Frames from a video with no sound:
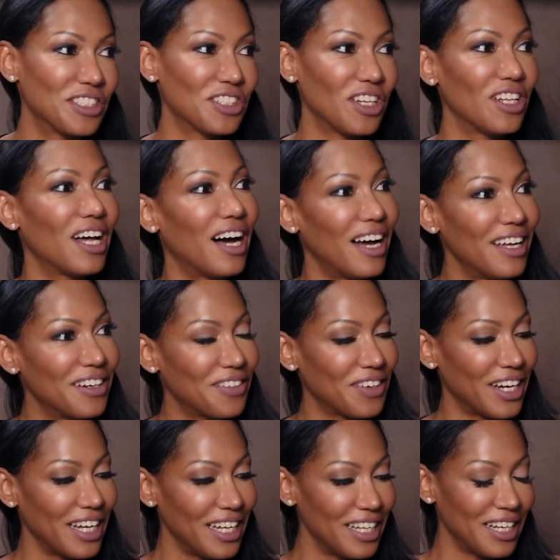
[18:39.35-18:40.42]
there's a lot,
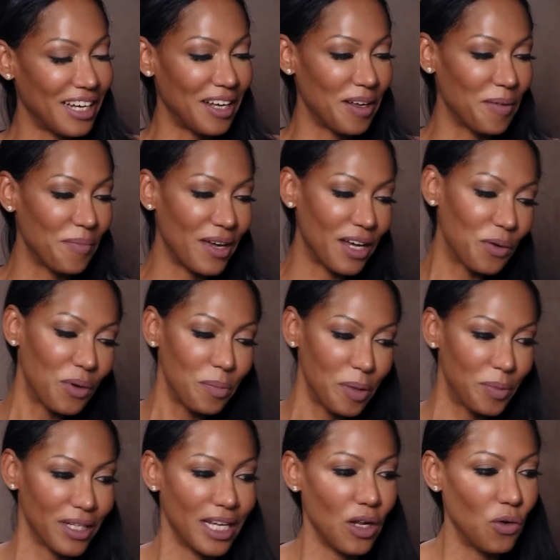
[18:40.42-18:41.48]
right? I don't want
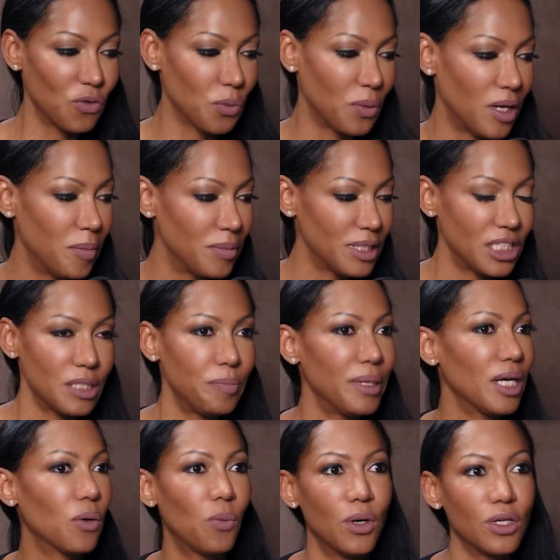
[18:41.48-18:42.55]
people to get overwhelmed, but just
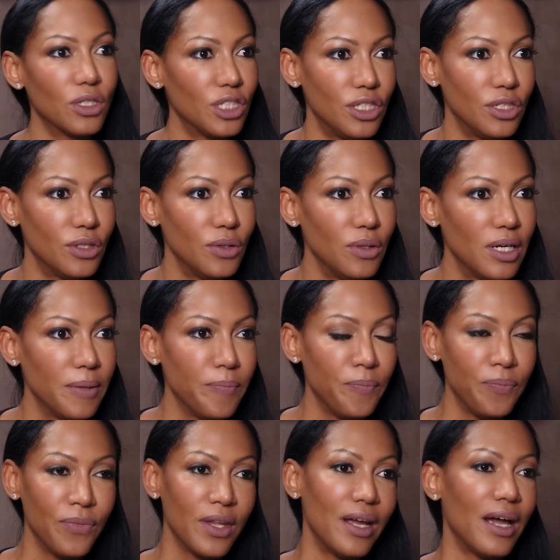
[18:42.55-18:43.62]
pick 1 or
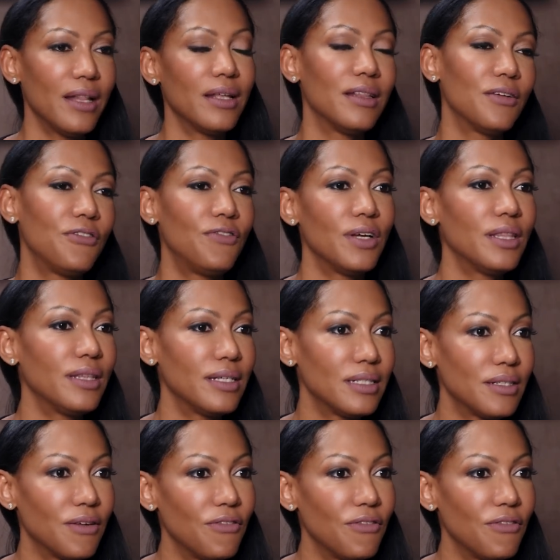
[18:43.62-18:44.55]
2. And then the 5th is